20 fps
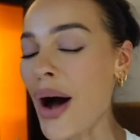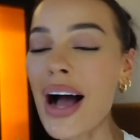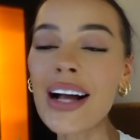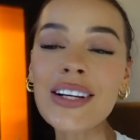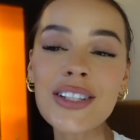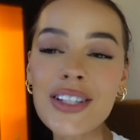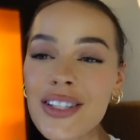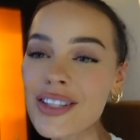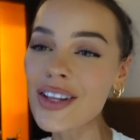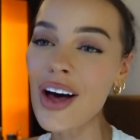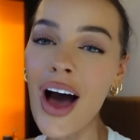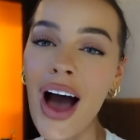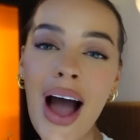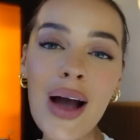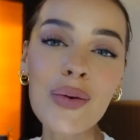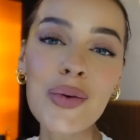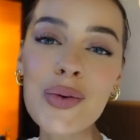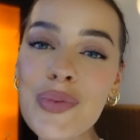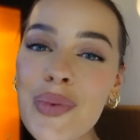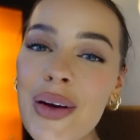I just thought I
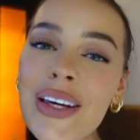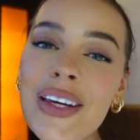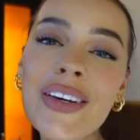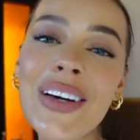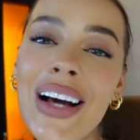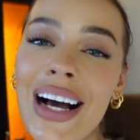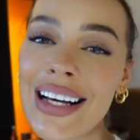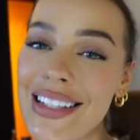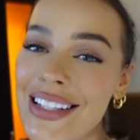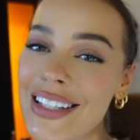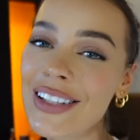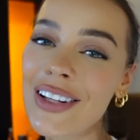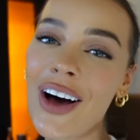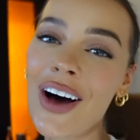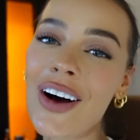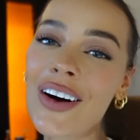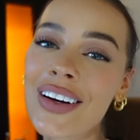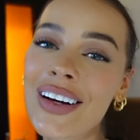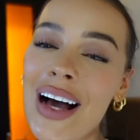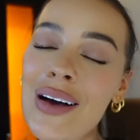would bring you guys
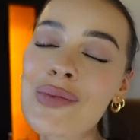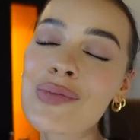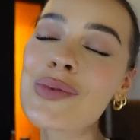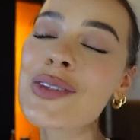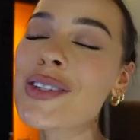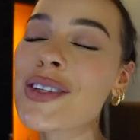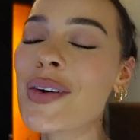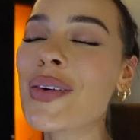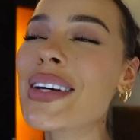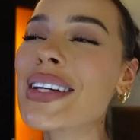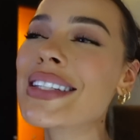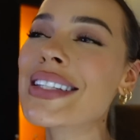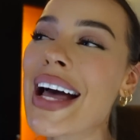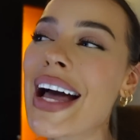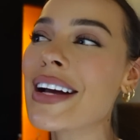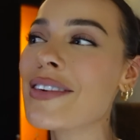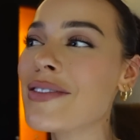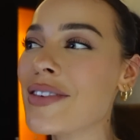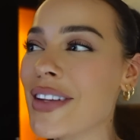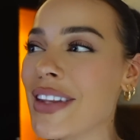along. I'm so
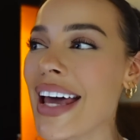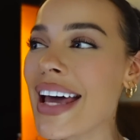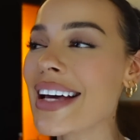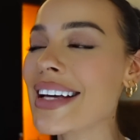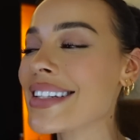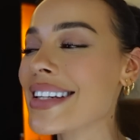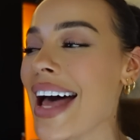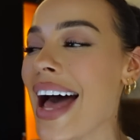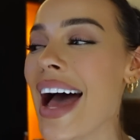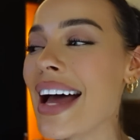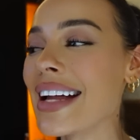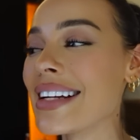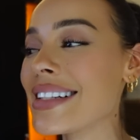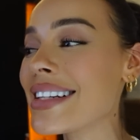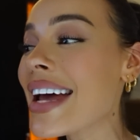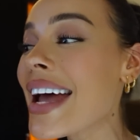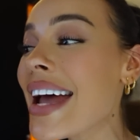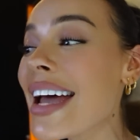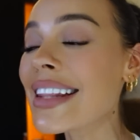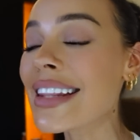excited for this, and
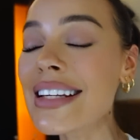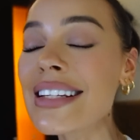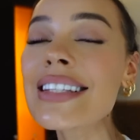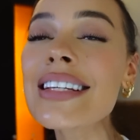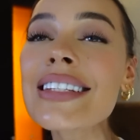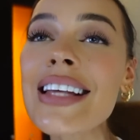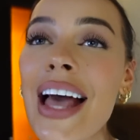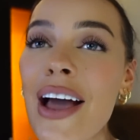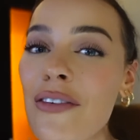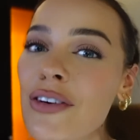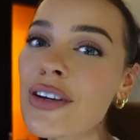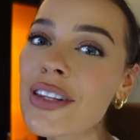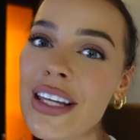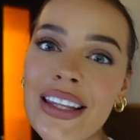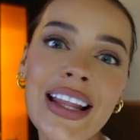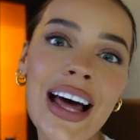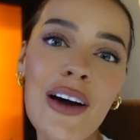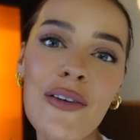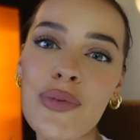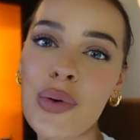this is everything
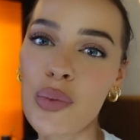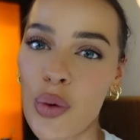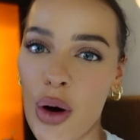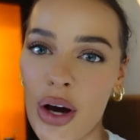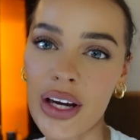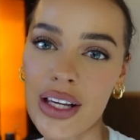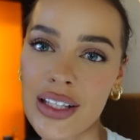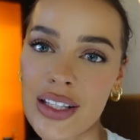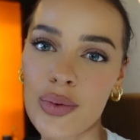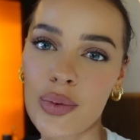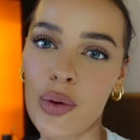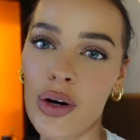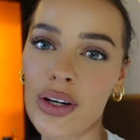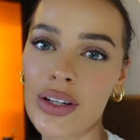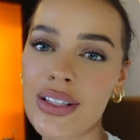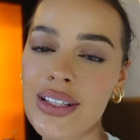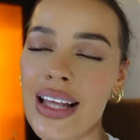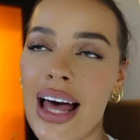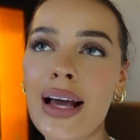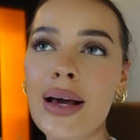that I've been working
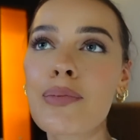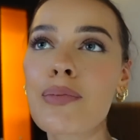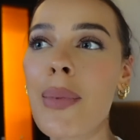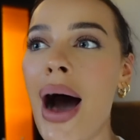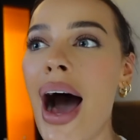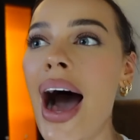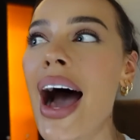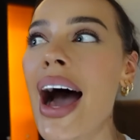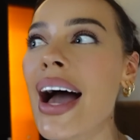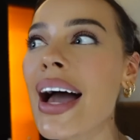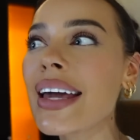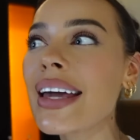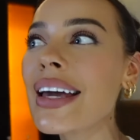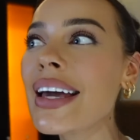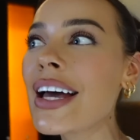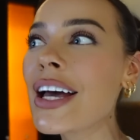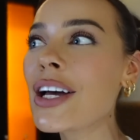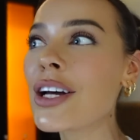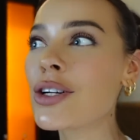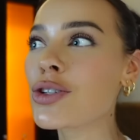towards. Like, my
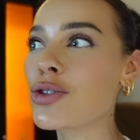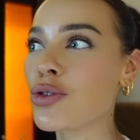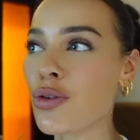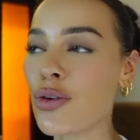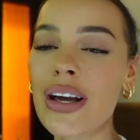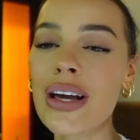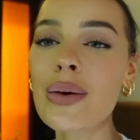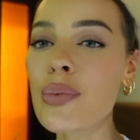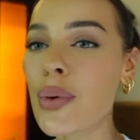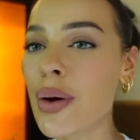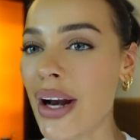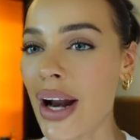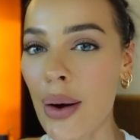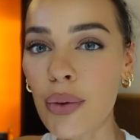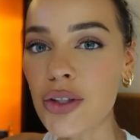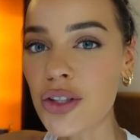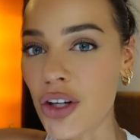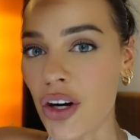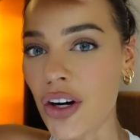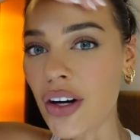dream when I
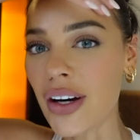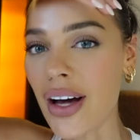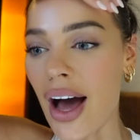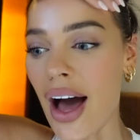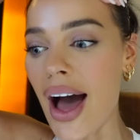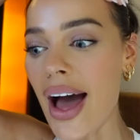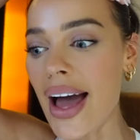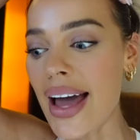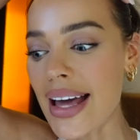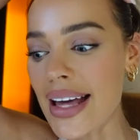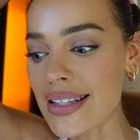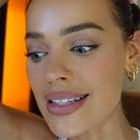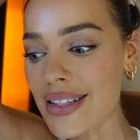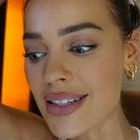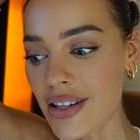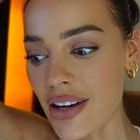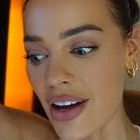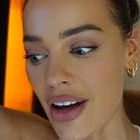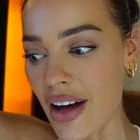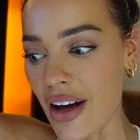was younger is
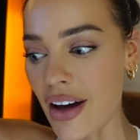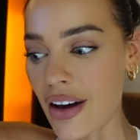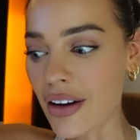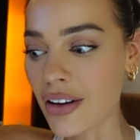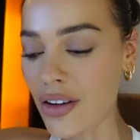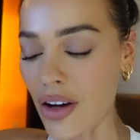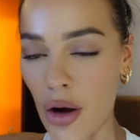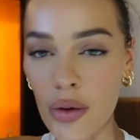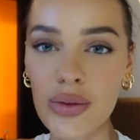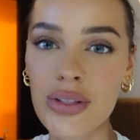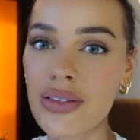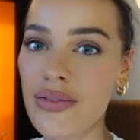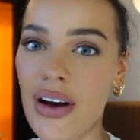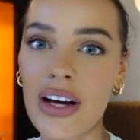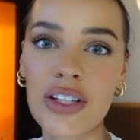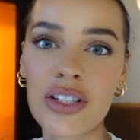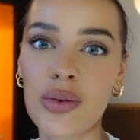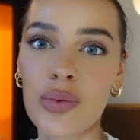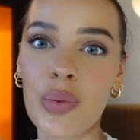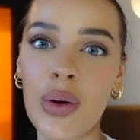to go to
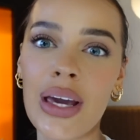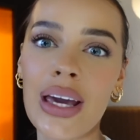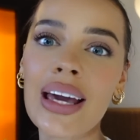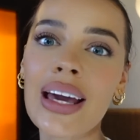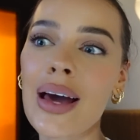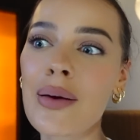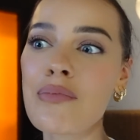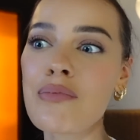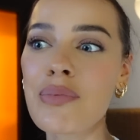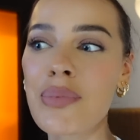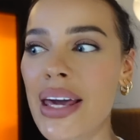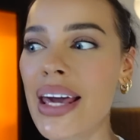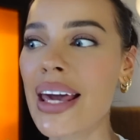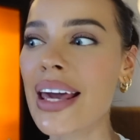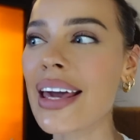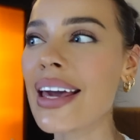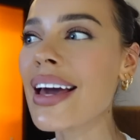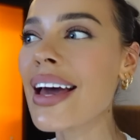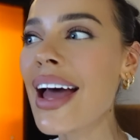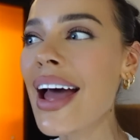Fashion Week and
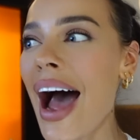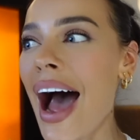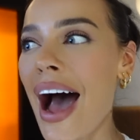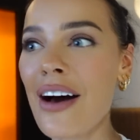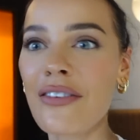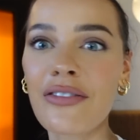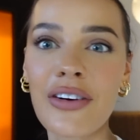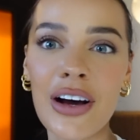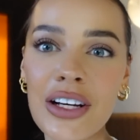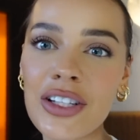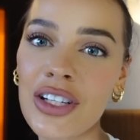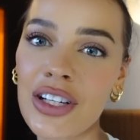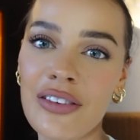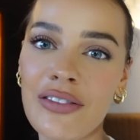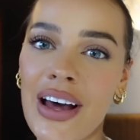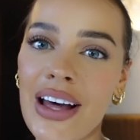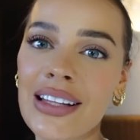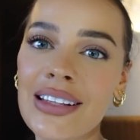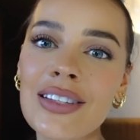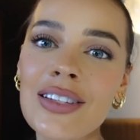be at fashion
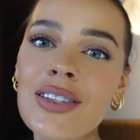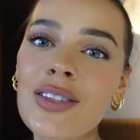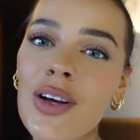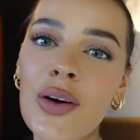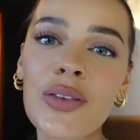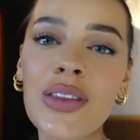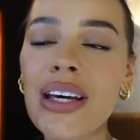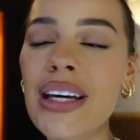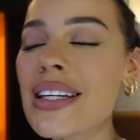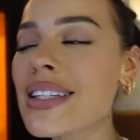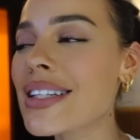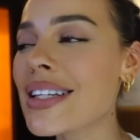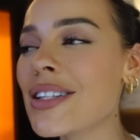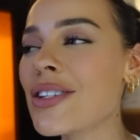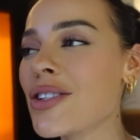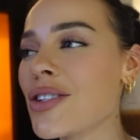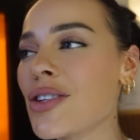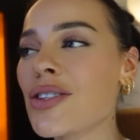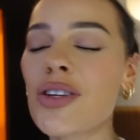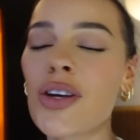events, so this
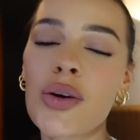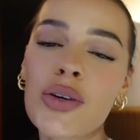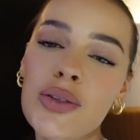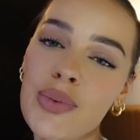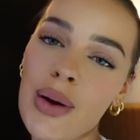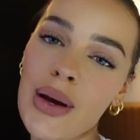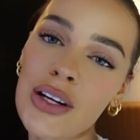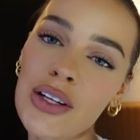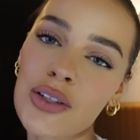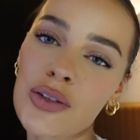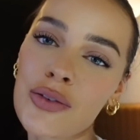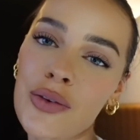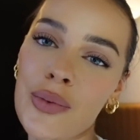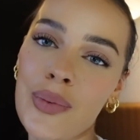is just so special for